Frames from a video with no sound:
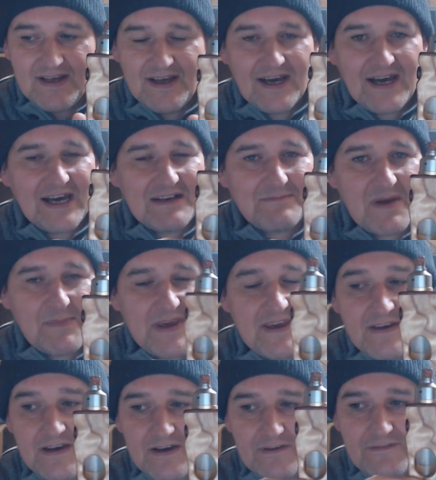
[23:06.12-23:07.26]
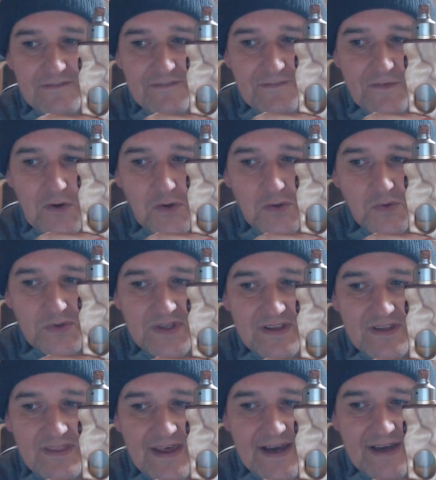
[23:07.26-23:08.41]
had maybe followed
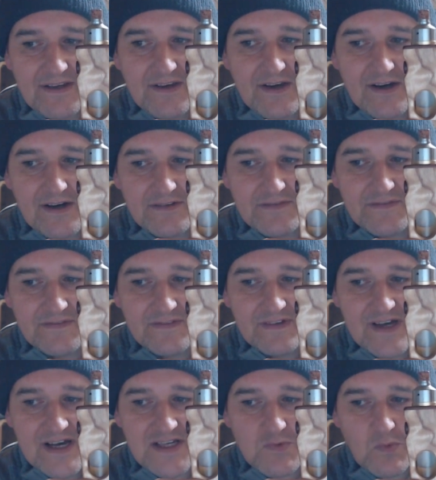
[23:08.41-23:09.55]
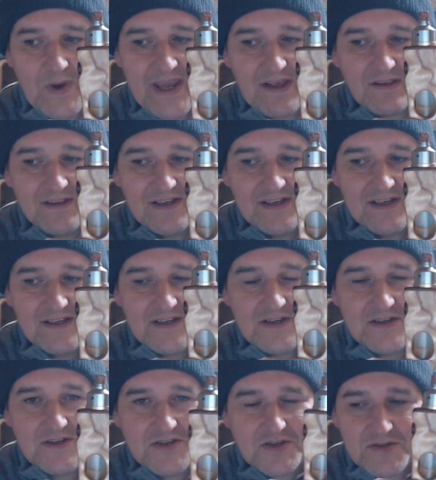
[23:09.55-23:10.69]
that curve as well.
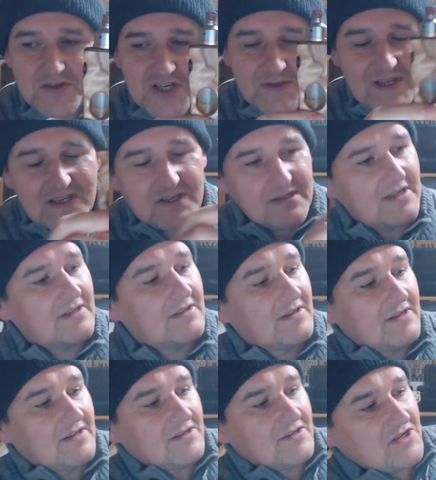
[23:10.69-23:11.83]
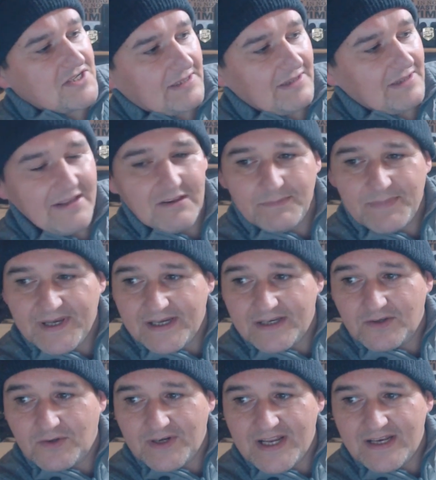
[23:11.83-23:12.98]
So they just a little bit
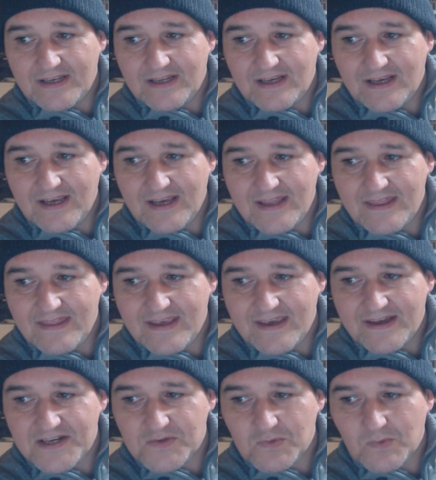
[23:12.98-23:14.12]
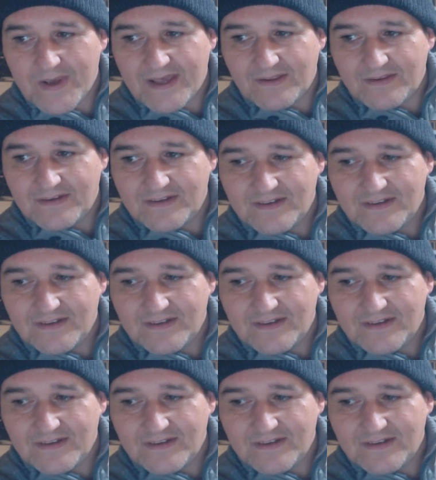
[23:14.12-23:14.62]
had gone in there as well.